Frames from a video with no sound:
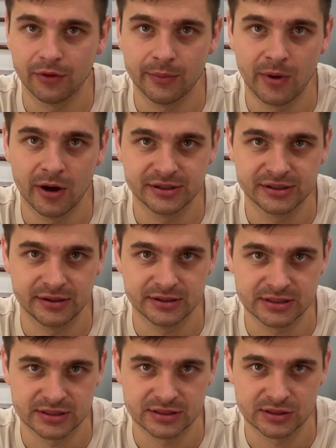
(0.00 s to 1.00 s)
monetary
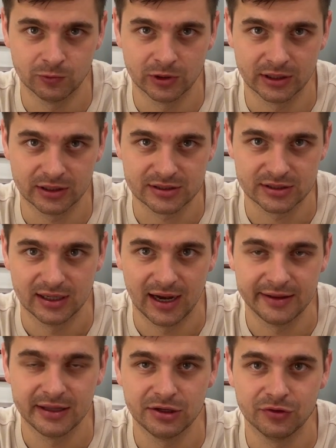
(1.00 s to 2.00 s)
system works,
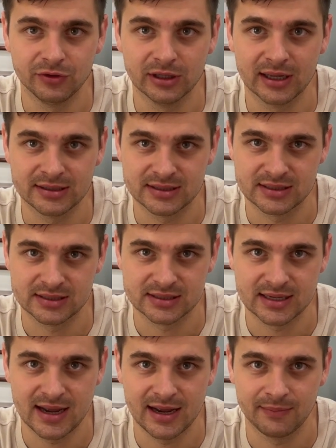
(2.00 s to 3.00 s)
and then you realize it's a
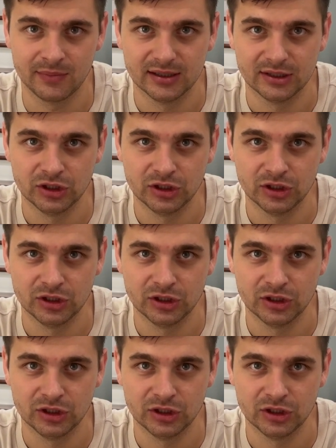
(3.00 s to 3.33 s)
scam,